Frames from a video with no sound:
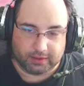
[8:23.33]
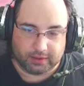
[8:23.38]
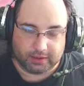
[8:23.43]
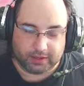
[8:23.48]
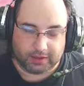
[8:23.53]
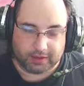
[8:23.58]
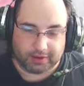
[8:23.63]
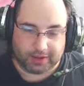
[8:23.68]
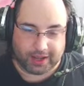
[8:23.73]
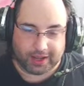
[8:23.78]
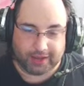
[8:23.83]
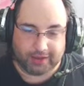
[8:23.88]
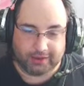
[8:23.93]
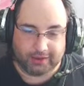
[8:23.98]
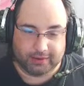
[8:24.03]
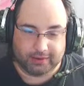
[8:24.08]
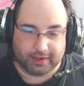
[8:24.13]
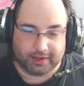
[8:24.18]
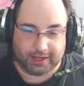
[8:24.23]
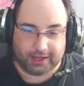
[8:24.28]
Okay,
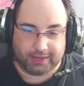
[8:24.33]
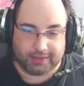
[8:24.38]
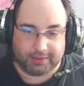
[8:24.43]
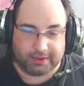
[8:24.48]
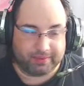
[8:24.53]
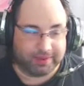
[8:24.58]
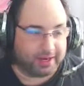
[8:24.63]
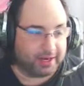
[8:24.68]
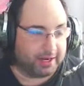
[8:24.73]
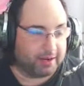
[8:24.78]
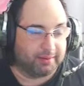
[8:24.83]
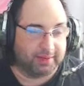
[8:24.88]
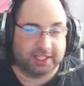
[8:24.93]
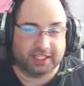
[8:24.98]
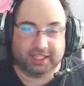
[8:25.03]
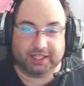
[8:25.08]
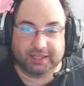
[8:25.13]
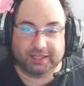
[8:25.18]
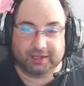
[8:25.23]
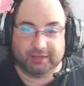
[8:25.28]
maybe I double
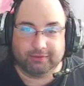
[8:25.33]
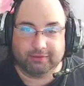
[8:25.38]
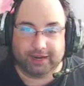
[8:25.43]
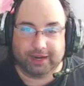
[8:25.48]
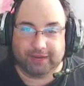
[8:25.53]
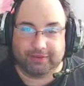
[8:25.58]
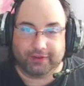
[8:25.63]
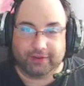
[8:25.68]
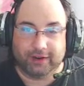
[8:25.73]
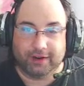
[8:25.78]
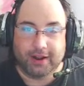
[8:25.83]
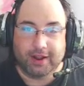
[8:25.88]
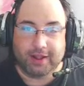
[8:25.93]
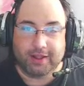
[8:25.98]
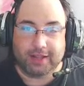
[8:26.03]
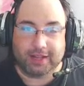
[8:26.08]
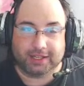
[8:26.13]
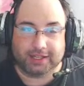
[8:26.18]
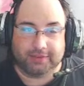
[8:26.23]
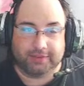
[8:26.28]
sent it. Whatever,
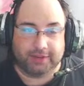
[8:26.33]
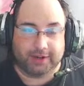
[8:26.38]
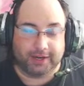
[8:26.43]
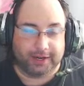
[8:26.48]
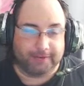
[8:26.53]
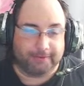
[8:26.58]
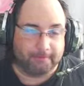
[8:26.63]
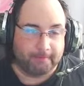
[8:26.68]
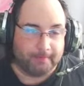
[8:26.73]
that's fine.